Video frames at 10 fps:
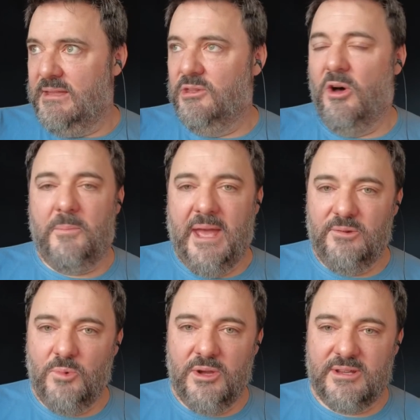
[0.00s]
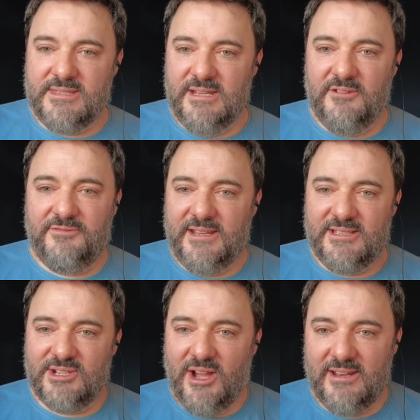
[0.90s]
not paid workers enough
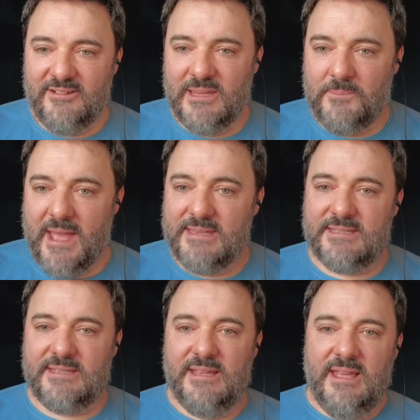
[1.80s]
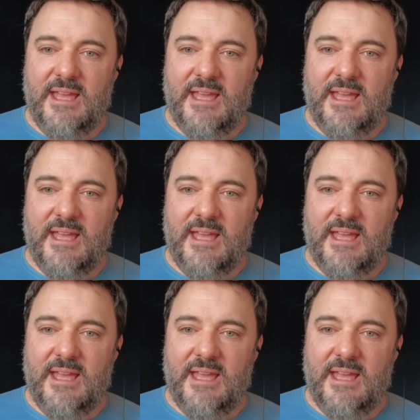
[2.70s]
in China in the past,